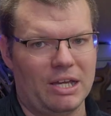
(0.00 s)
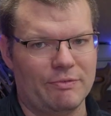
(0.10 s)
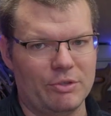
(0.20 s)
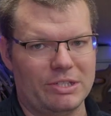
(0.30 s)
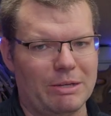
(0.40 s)

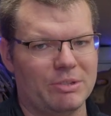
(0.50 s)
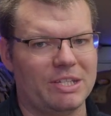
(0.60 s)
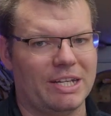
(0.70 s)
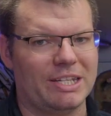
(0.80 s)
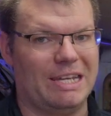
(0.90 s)
I've used
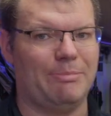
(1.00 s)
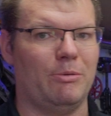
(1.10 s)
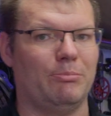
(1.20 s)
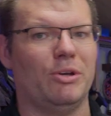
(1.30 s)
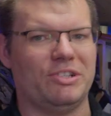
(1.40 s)
double-sided tape
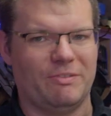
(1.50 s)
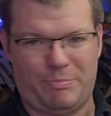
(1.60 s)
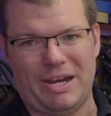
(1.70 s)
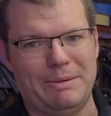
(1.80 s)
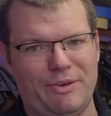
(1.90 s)
on blocks of
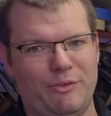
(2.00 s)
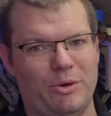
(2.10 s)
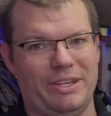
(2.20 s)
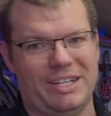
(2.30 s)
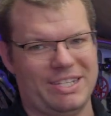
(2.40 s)
pine
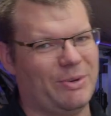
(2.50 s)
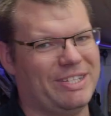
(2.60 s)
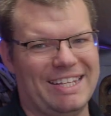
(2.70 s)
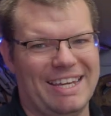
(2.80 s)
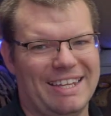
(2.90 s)
before that I
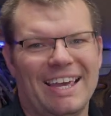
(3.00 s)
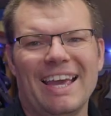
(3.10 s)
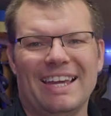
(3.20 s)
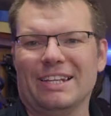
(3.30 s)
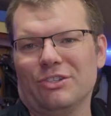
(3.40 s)
squeezed together,
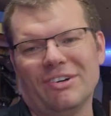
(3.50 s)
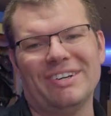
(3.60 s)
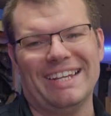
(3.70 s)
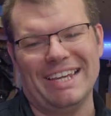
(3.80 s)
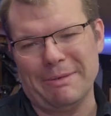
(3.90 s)
and I
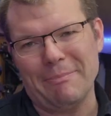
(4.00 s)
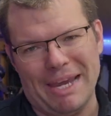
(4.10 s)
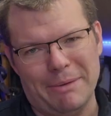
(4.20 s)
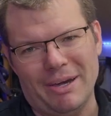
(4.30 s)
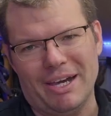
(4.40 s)
struggled to get them
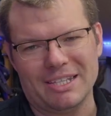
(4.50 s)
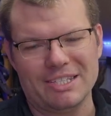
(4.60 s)
back apart.